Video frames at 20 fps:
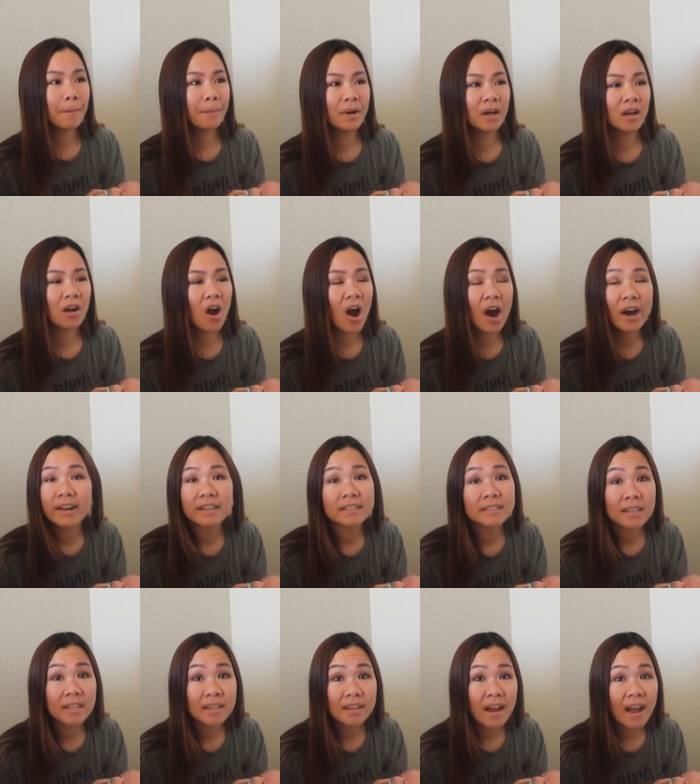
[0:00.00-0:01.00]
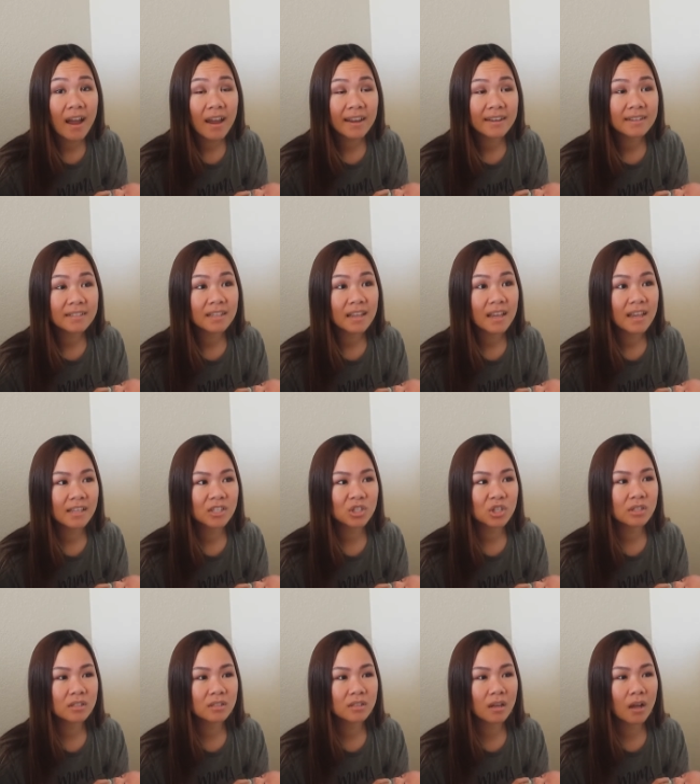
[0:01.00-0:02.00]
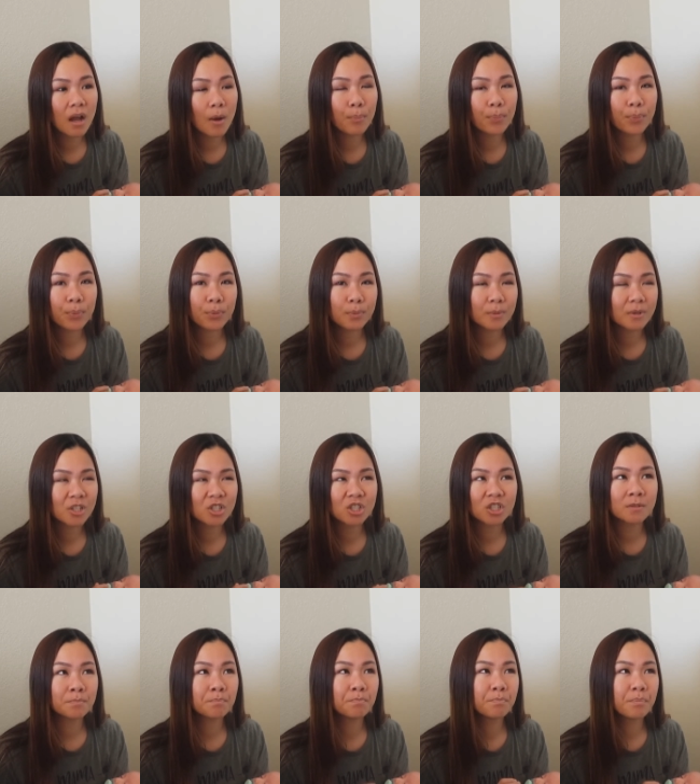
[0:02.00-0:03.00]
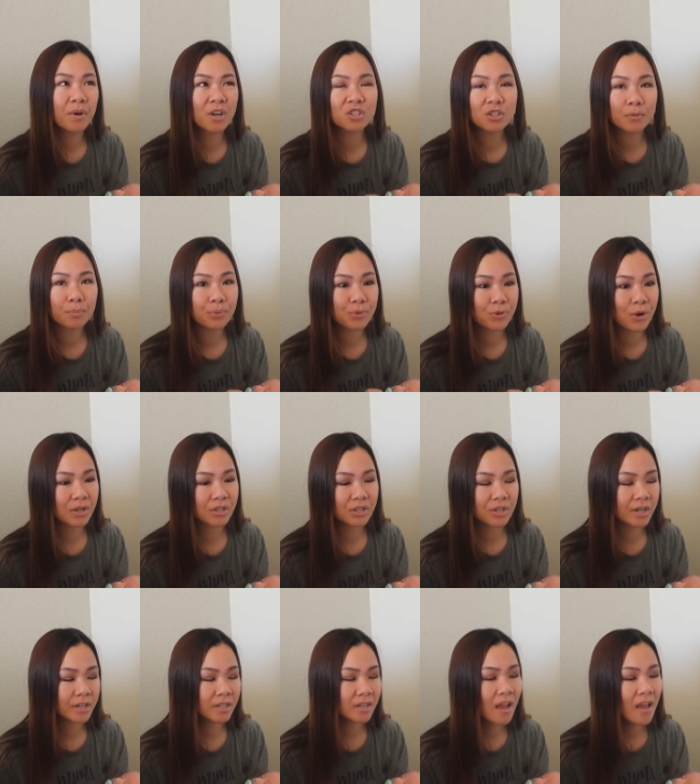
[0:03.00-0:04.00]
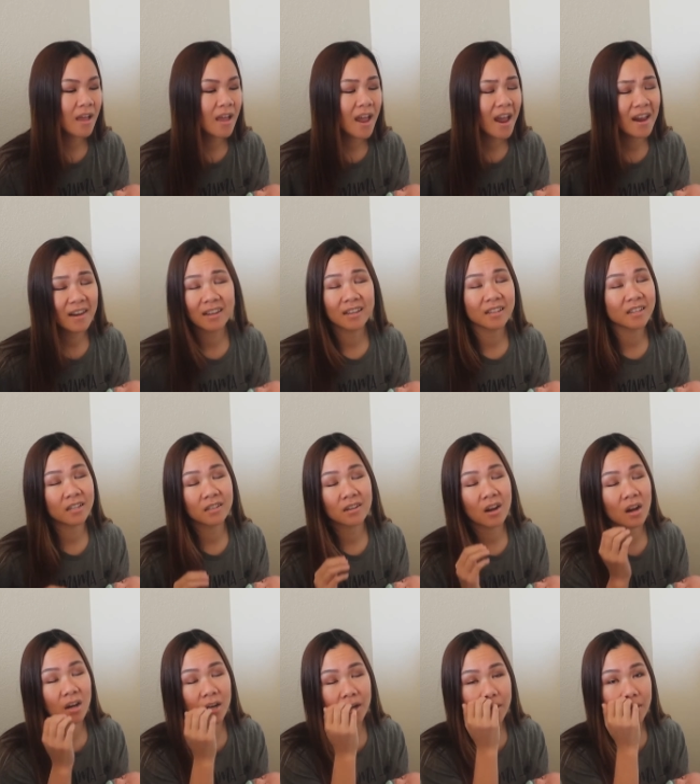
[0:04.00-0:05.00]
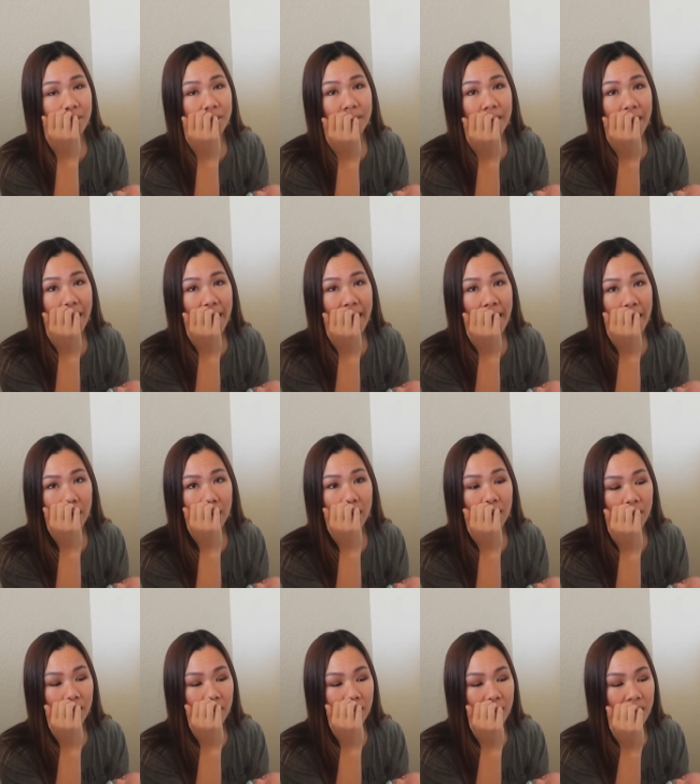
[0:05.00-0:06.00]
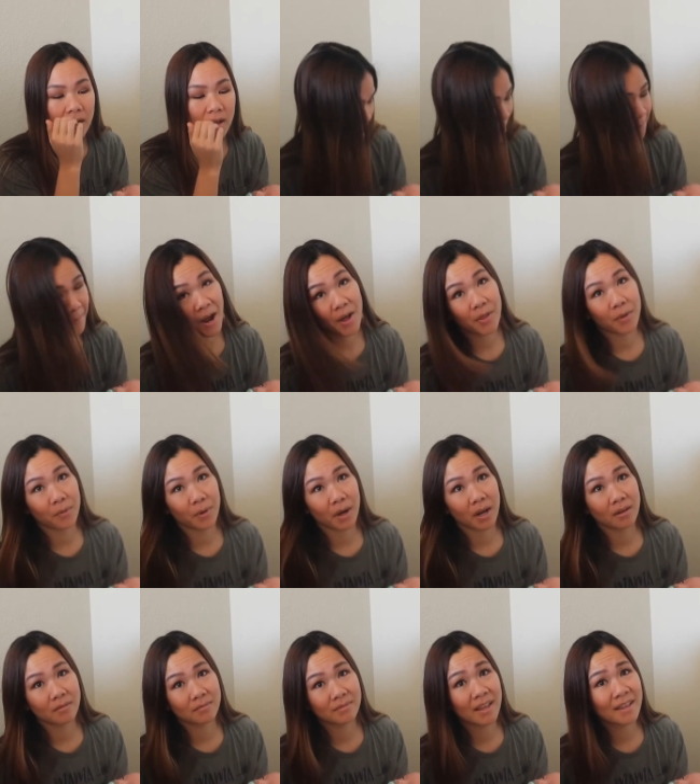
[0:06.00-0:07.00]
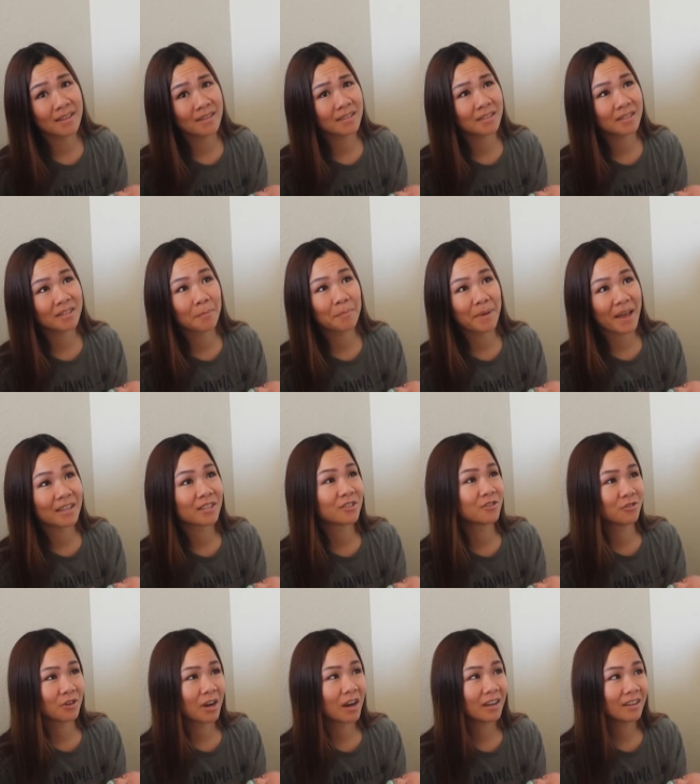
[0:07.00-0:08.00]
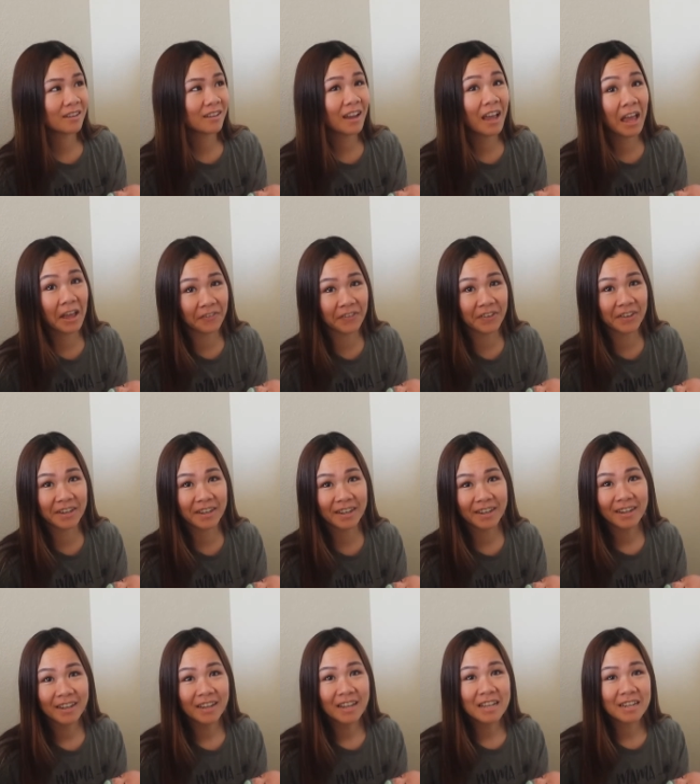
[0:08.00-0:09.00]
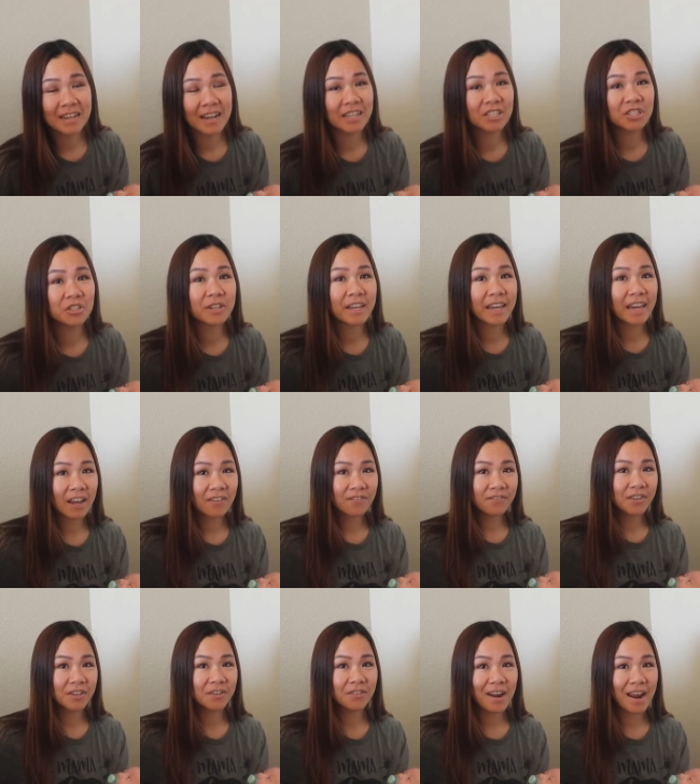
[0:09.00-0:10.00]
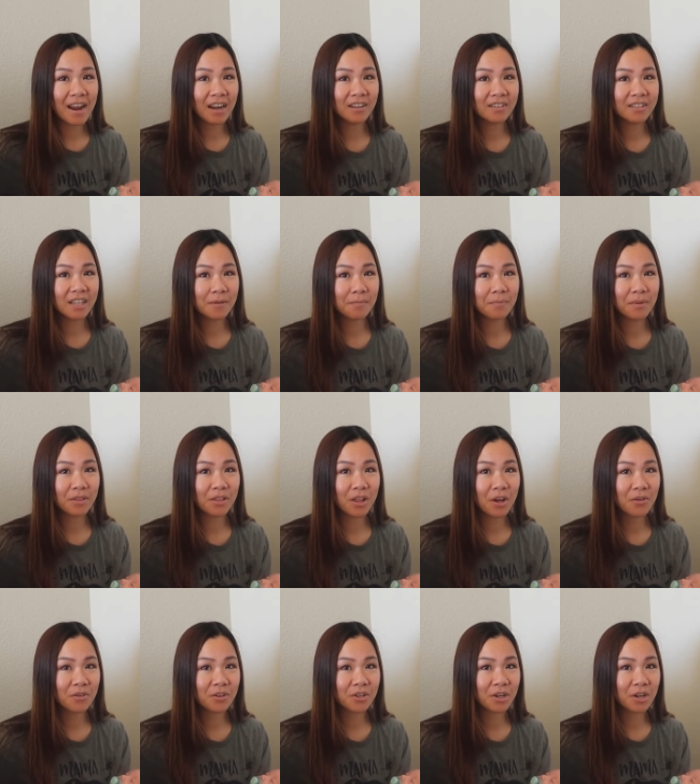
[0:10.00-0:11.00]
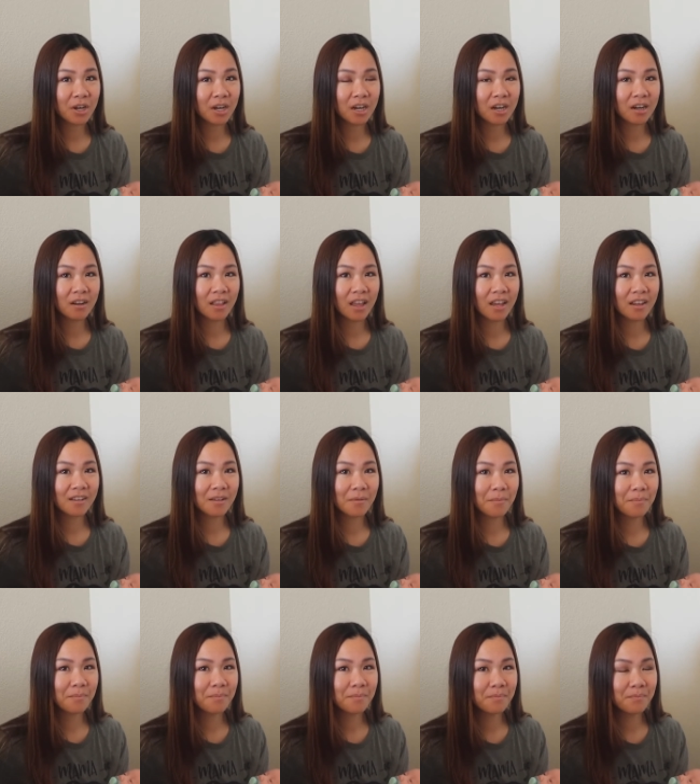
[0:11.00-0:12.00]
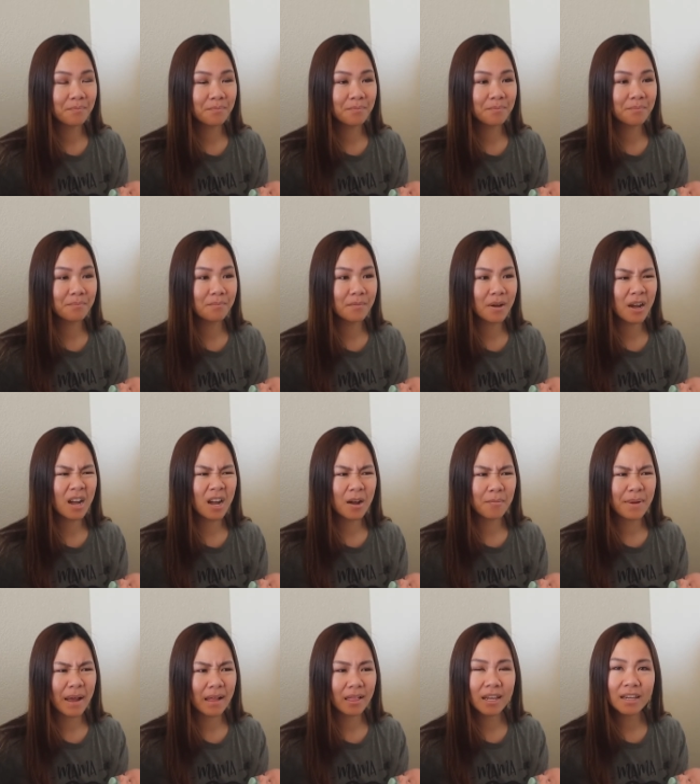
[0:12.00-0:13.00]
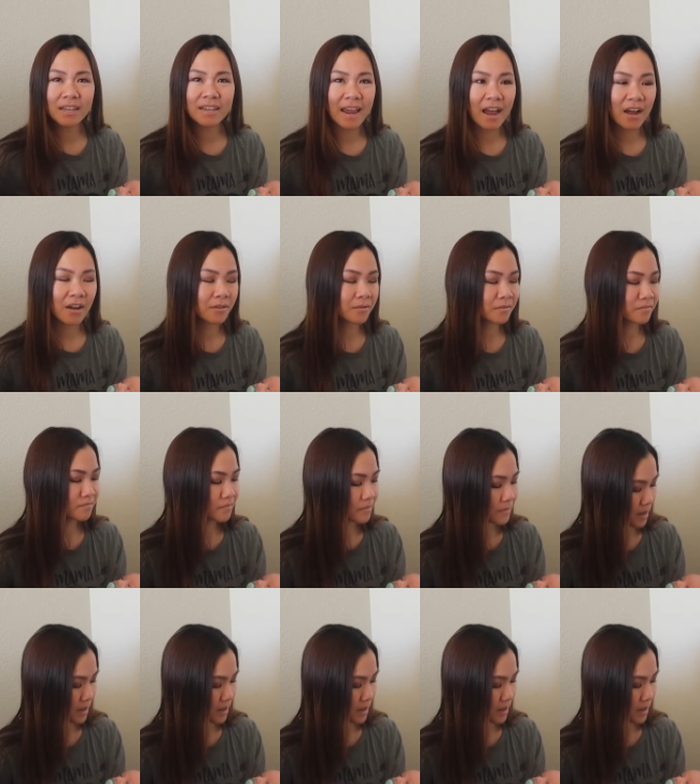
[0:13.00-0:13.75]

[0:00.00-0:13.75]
But honestly guys, it's just a bunch of pressure, and it did not hurt at all. And by the way, it's the best drug ever, because you can't feel anything below your belly down,